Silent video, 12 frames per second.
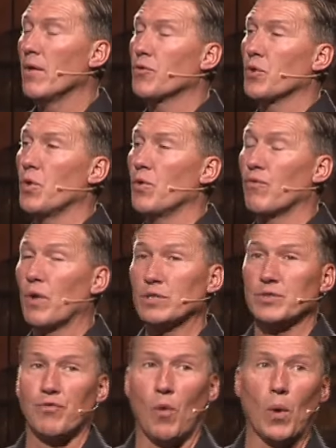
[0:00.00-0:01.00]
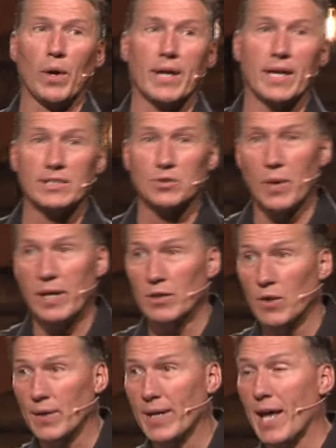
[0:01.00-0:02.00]
through verse 40 as we
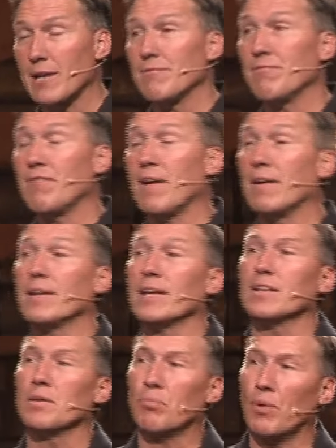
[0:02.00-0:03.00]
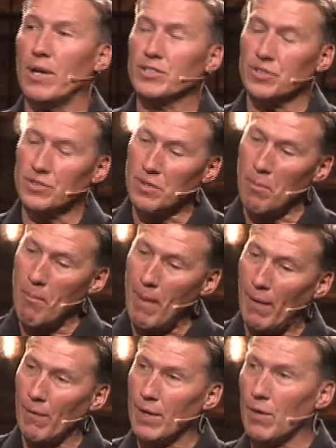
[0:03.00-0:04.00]
look at feeling the pressure to
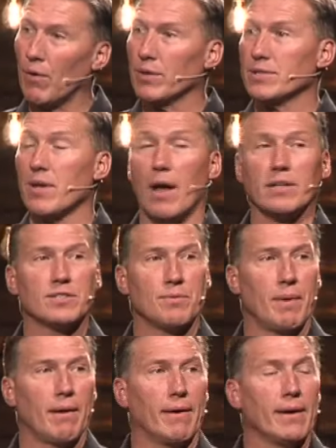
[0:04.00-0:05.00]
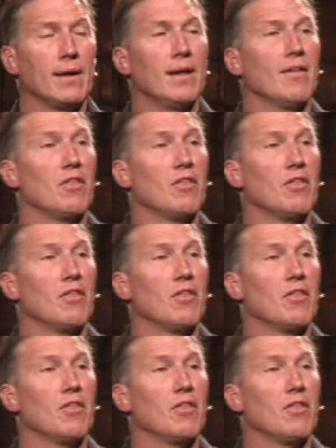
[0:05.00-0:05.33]
marry or not to marry